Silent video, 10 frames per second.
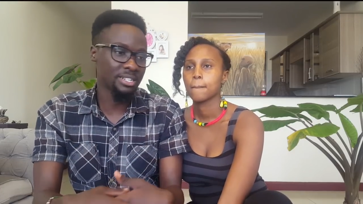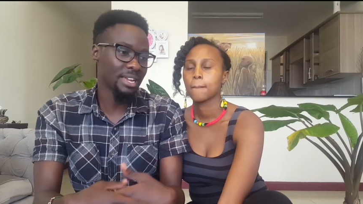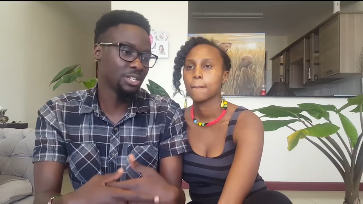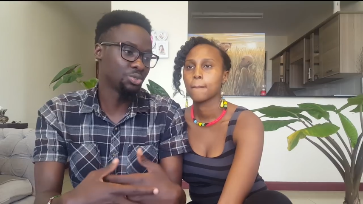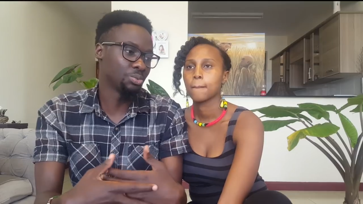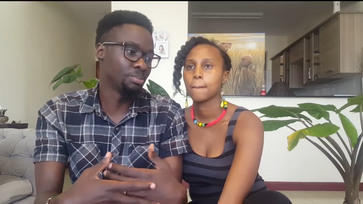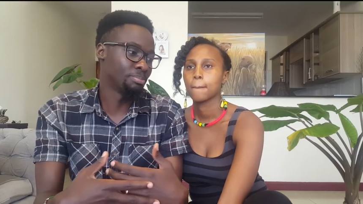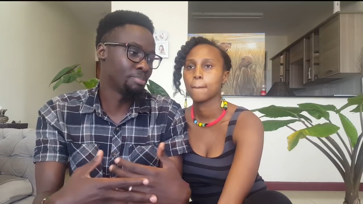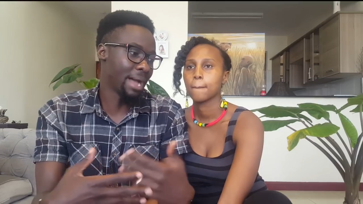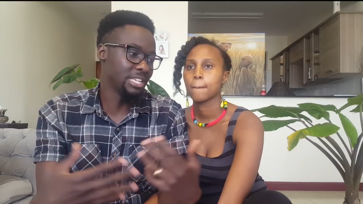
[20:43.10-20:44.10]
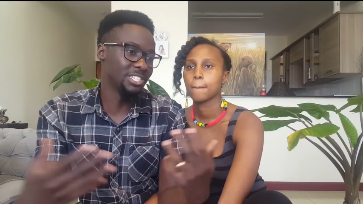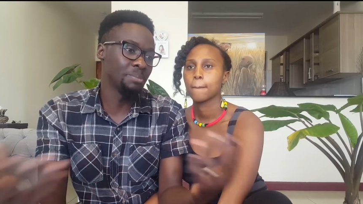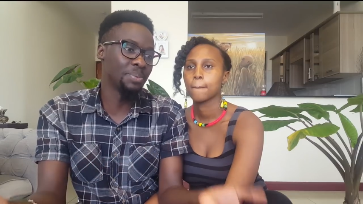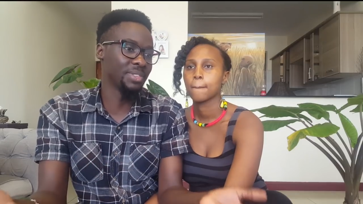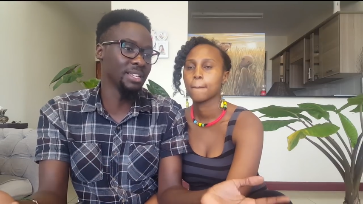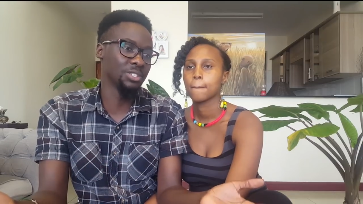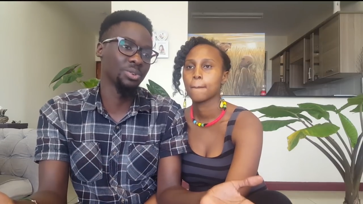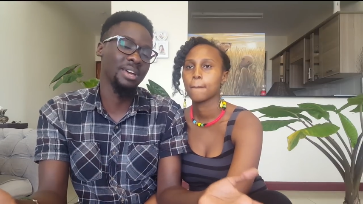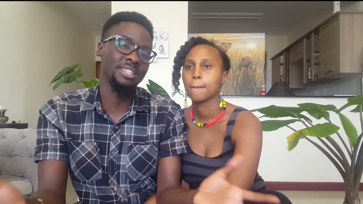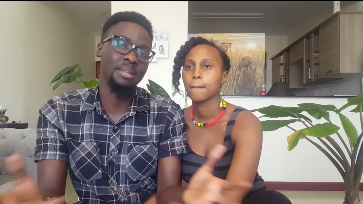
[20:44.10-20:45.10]
Speaker 1: are trying to buy cheap things
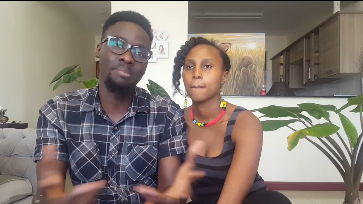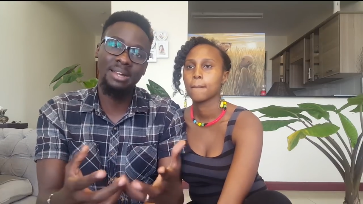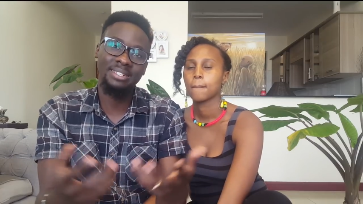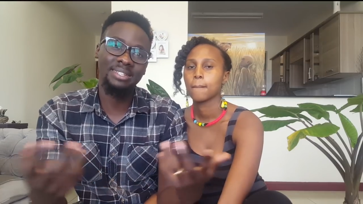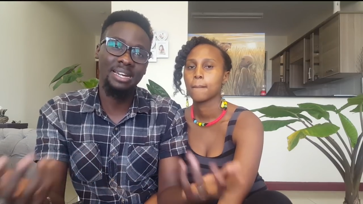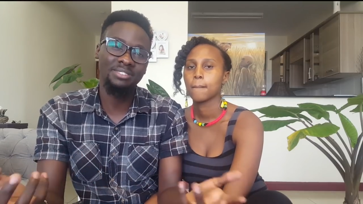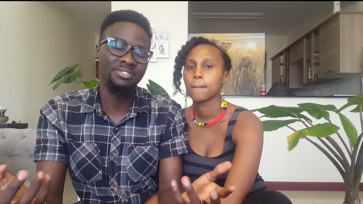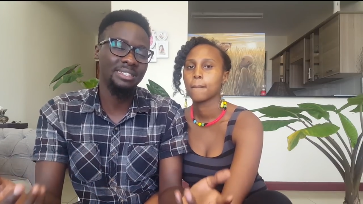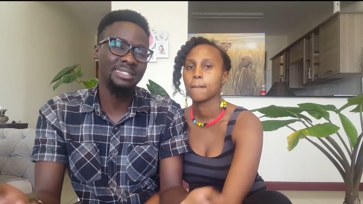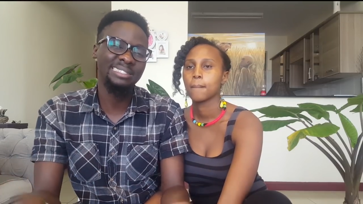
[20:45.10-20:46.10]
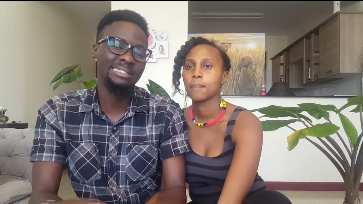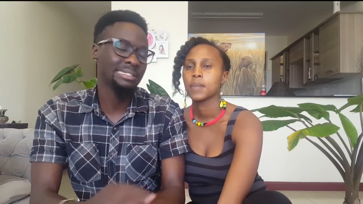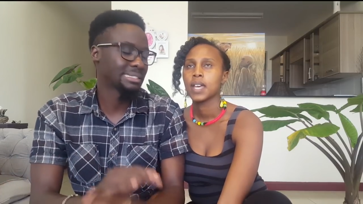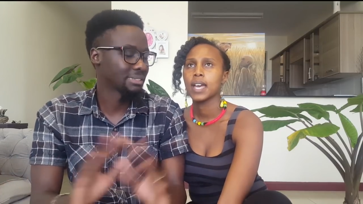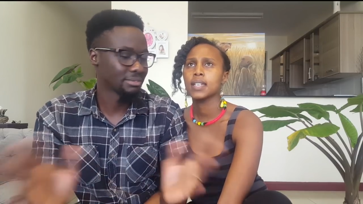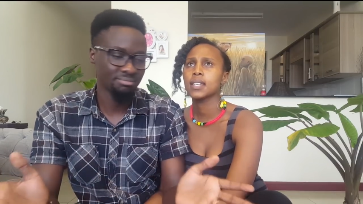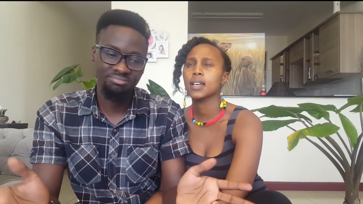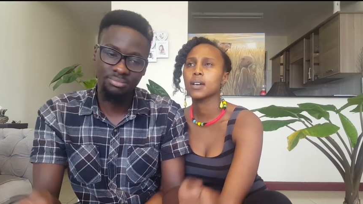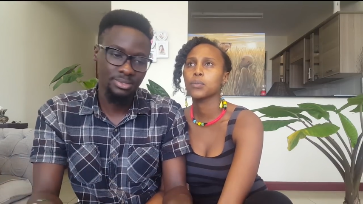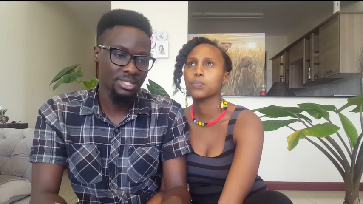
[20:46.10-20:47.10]
so that the budget can fit. And
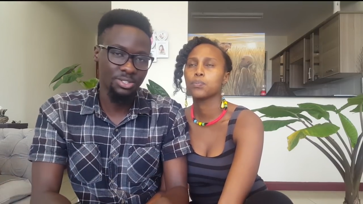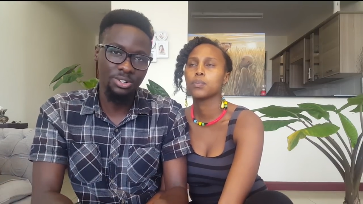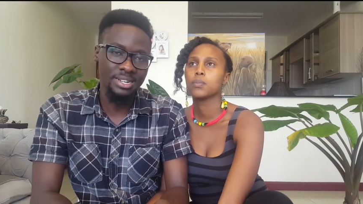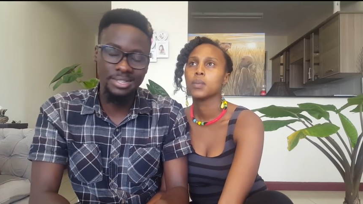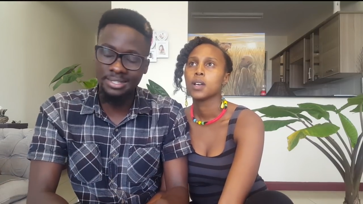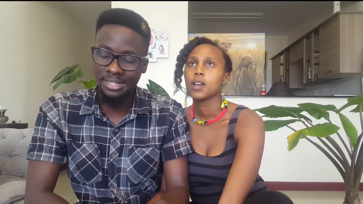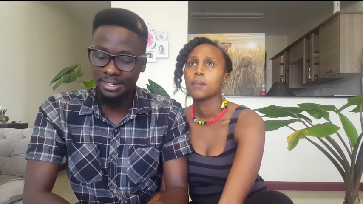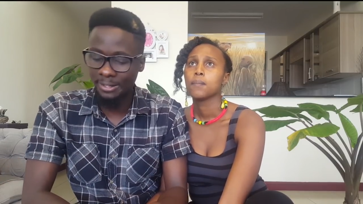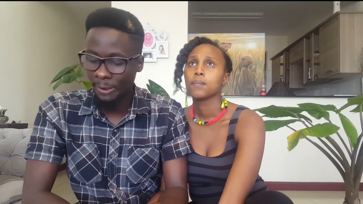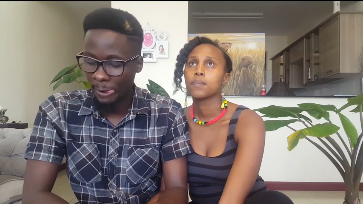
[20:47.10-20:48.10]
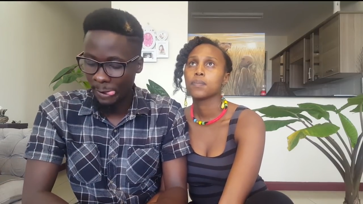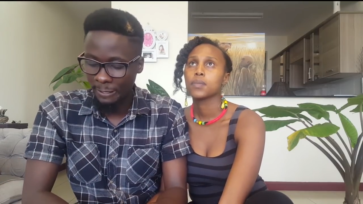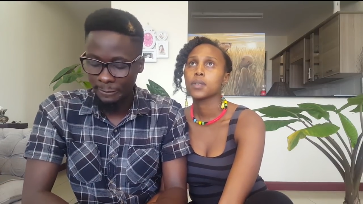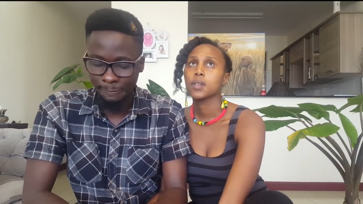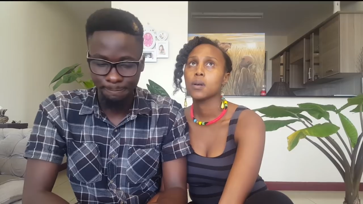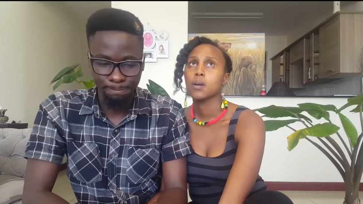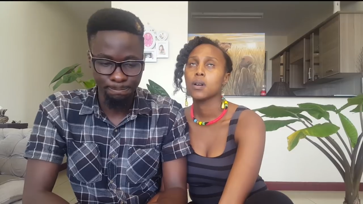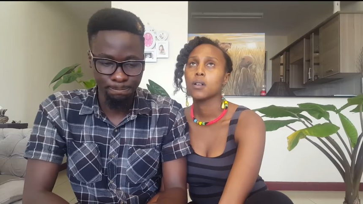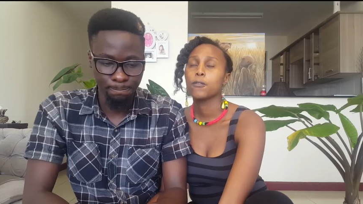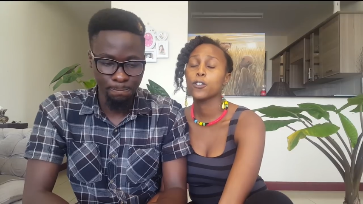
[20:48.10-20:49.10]
it's not necessary.
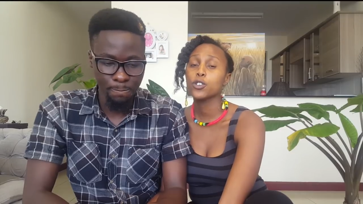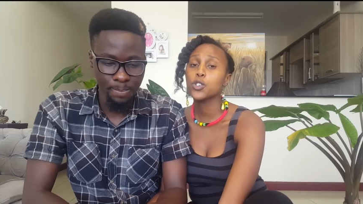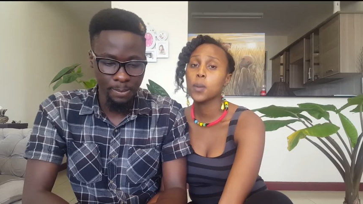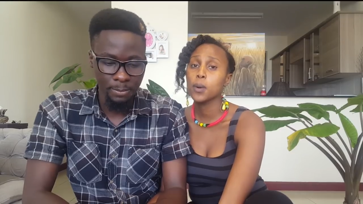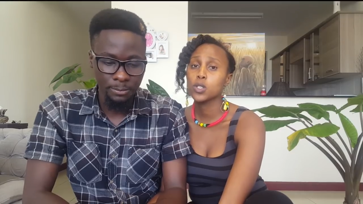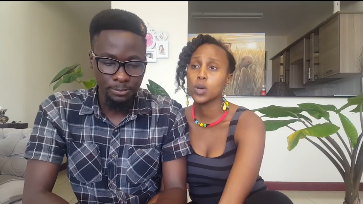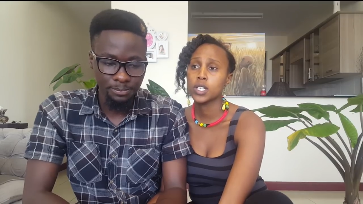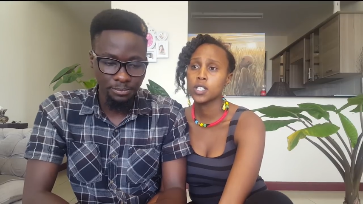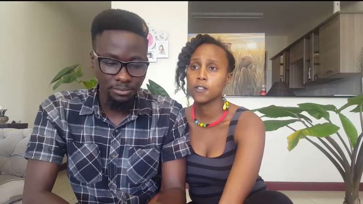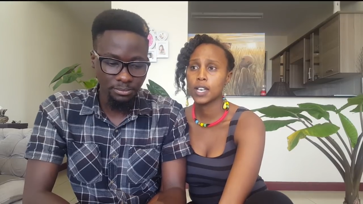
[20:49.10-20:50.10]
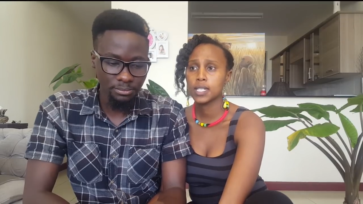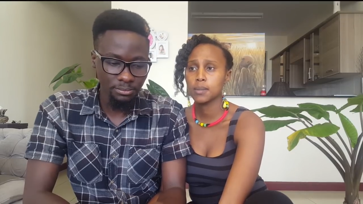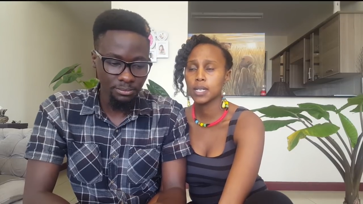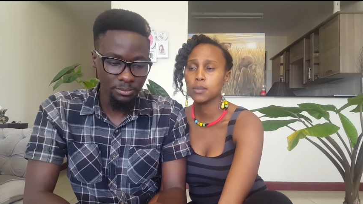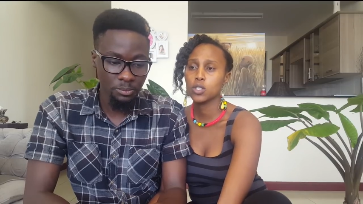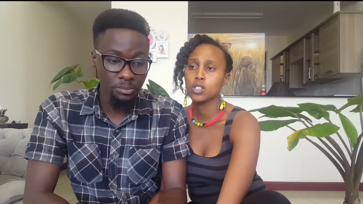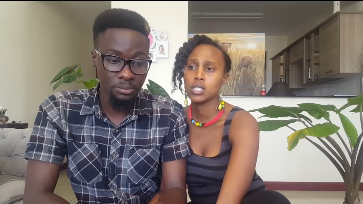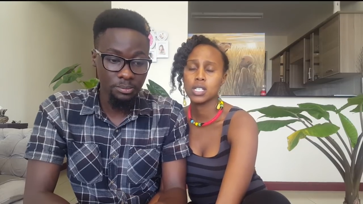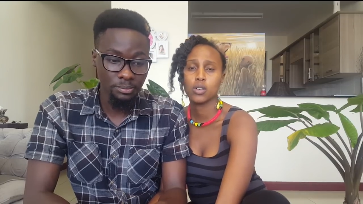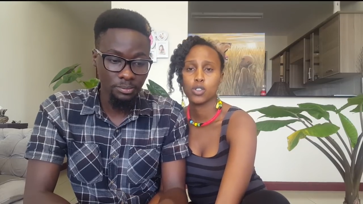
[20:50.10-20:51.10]
Speaker 2: For you to be able to achieve that, sometimes when you
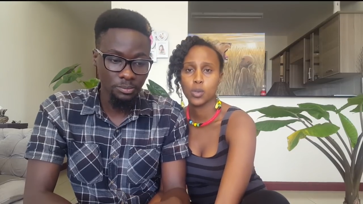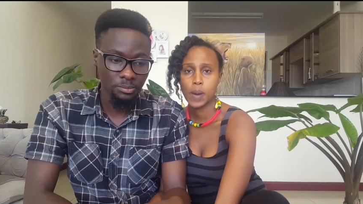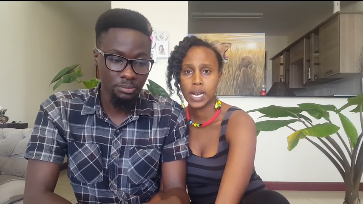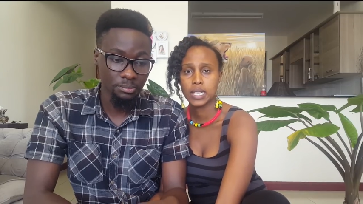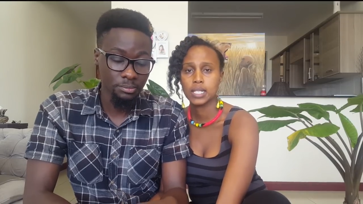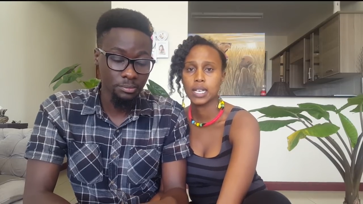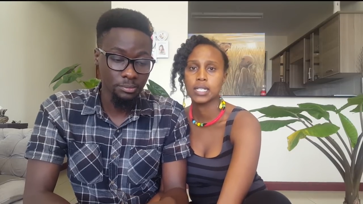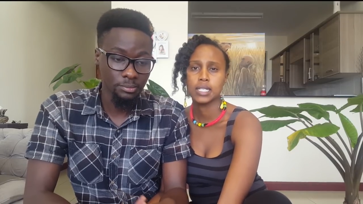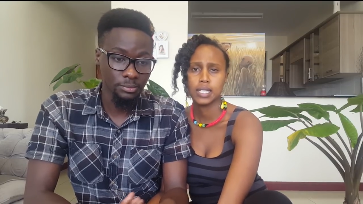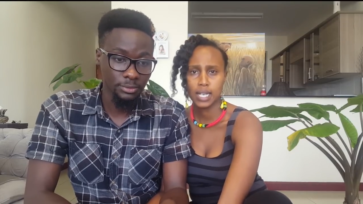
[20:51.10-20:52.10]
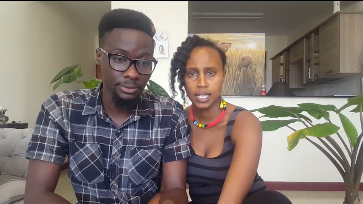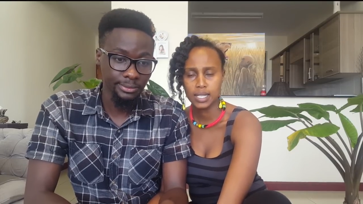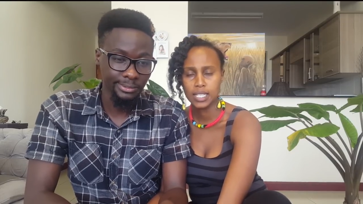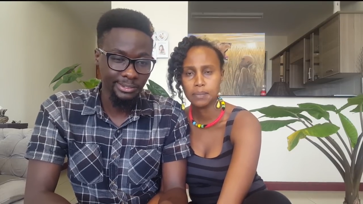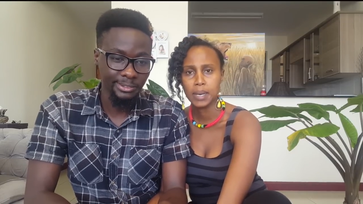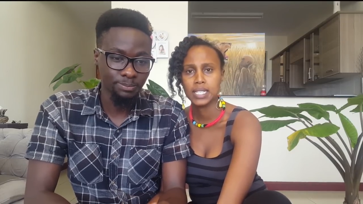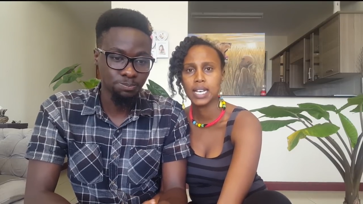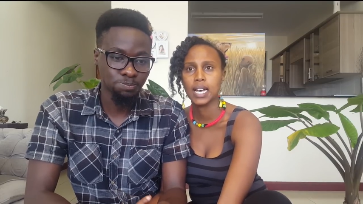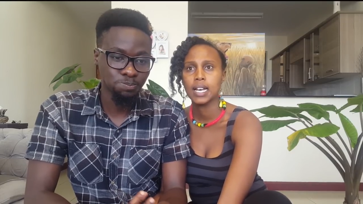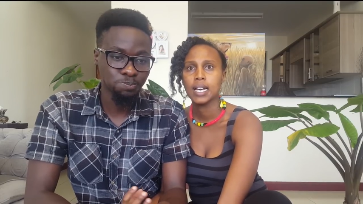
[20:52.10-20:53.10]
sit down with your parents and discuss this
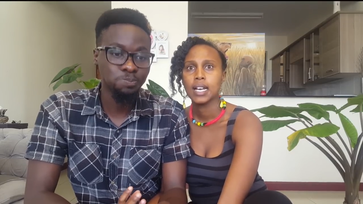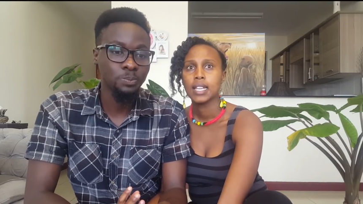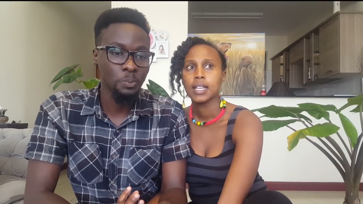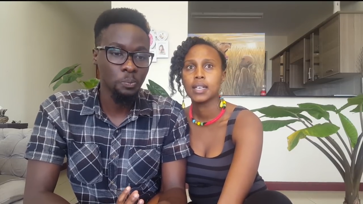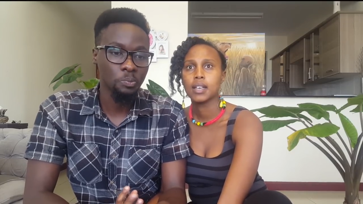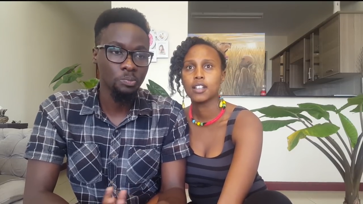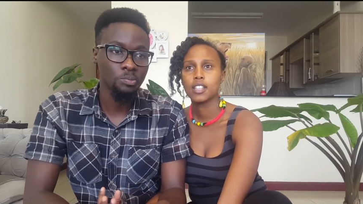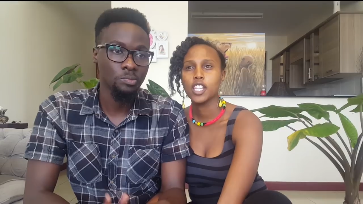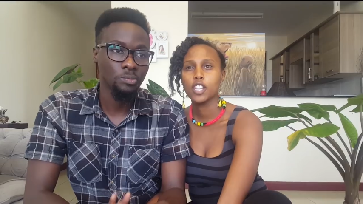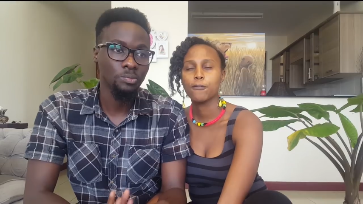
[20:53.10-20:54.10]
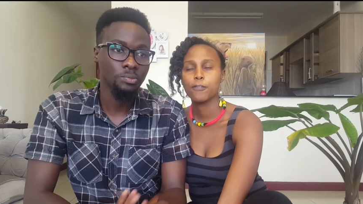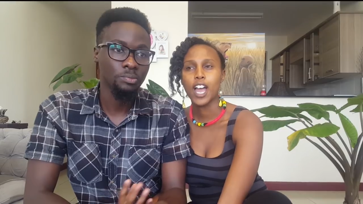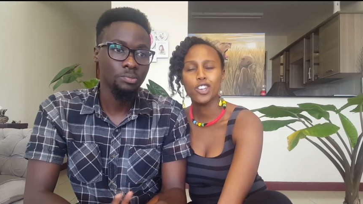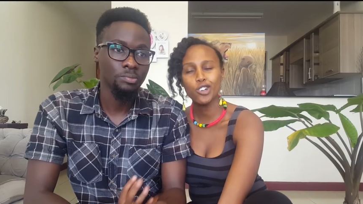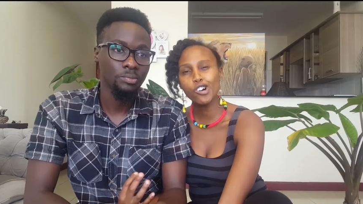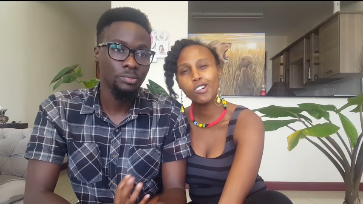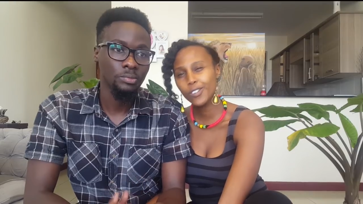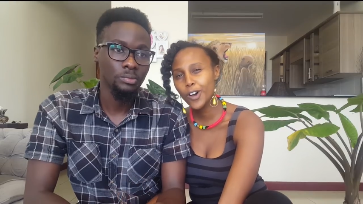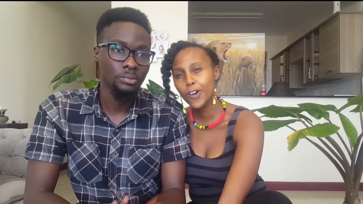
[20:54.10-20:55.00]
matter, I know